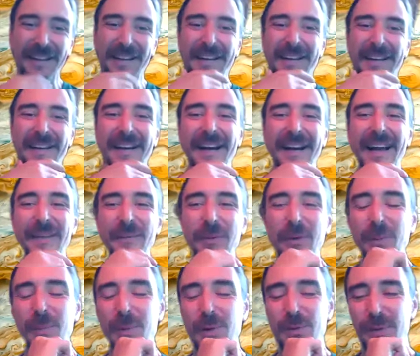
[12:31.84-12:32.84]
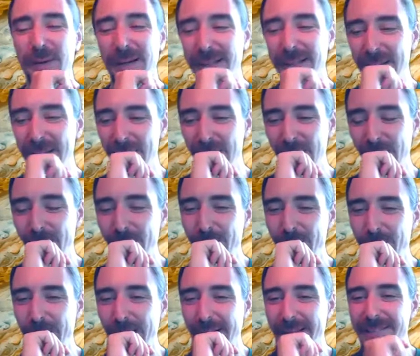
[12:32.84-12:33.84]
All right. We'll move on
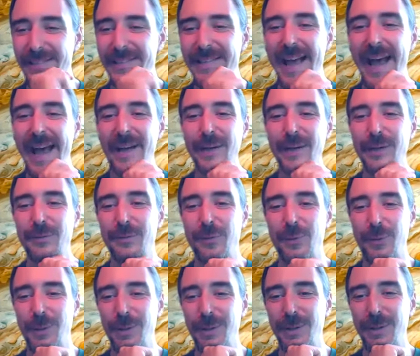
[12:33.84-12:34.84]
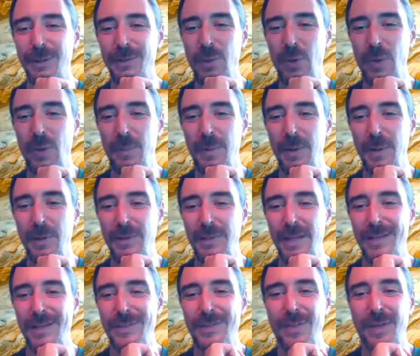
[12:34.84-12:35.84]
to Saturn for a Scorpio
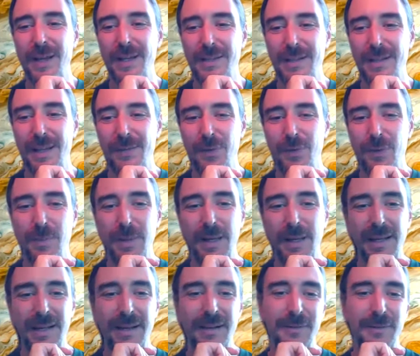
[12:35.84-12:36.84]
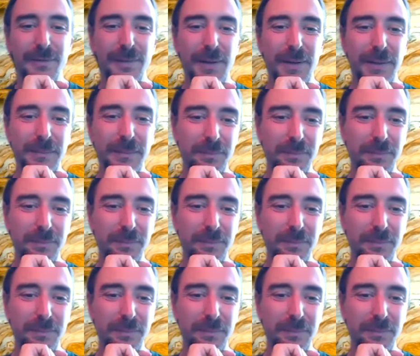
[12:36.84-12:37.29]
ascendant. So thanks again for being here, Fiona.